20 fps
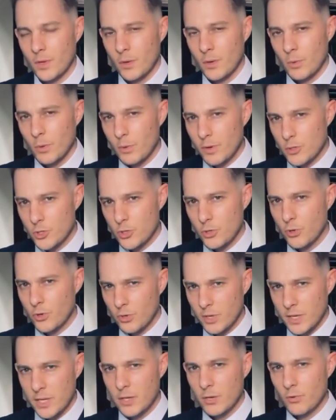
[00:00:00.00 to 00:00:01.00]
We will ensure your
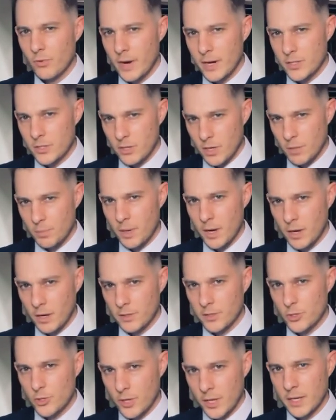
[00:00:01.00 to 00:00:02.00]
legal rights are upheld,
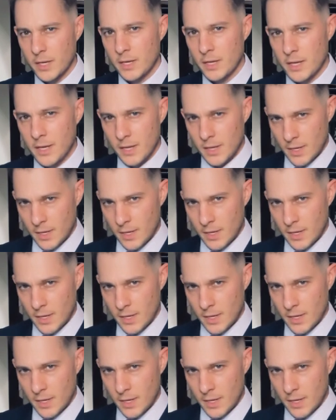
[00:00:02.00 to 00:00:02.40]
and you can